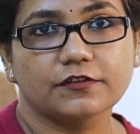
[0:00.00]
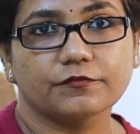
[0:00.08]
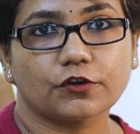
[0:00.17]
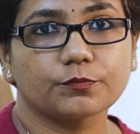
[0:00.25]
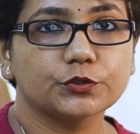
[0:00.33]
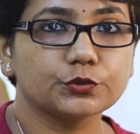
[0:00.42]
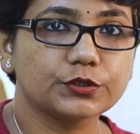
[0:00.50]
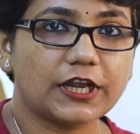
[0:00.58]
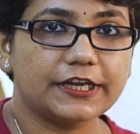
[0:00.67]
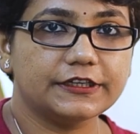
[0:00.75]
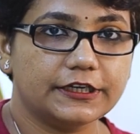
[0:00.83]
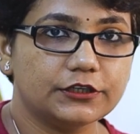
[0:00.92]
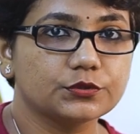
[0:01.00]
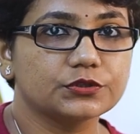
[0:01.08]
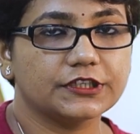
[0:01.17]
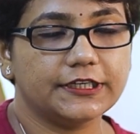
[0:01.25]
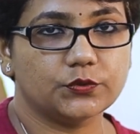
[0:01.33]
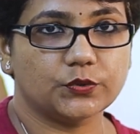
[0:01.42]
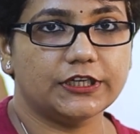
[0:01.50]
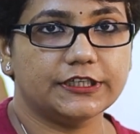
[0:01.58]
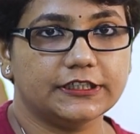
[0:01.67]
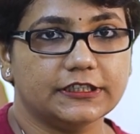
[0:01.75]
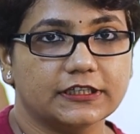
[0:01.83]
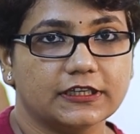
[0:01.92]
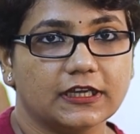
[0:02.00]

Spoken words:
from 290 to 320